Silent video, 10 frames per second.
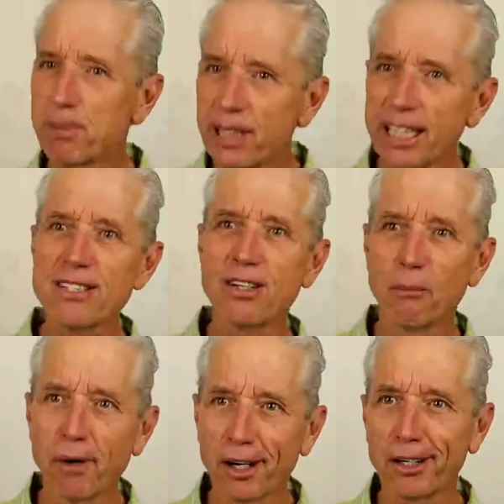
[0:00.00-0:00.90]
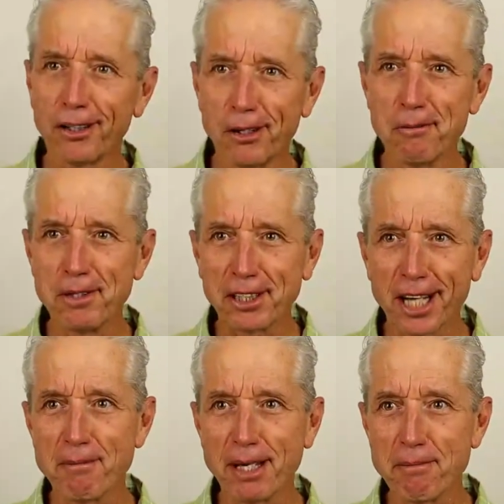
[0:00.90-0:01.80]
please don't wear cologne when you
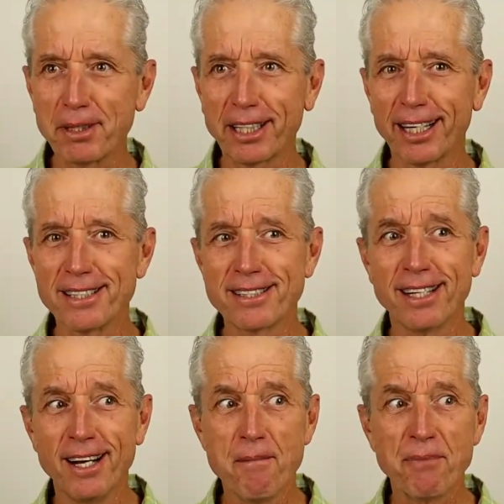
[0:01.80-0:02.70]
come in because